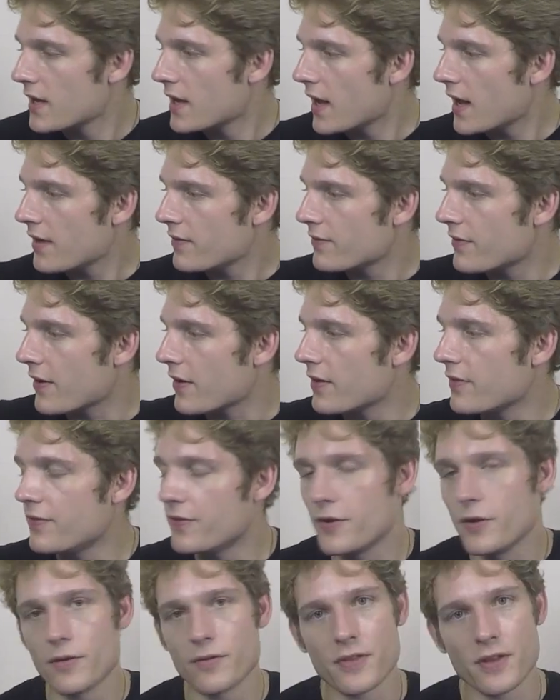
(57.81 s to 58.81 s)
and very
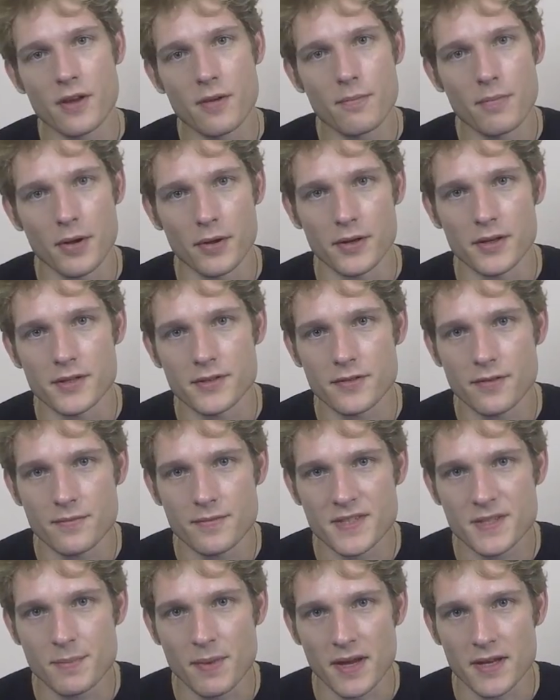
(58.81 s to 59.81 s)
few of the components from
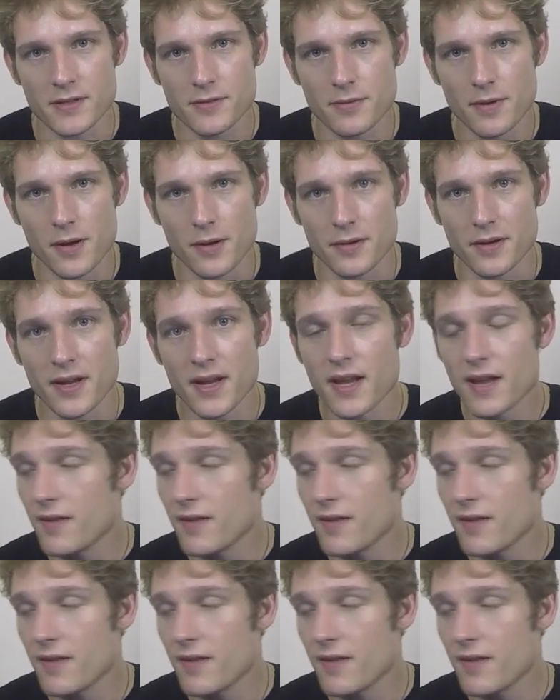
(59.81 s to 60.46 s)
Spice Road.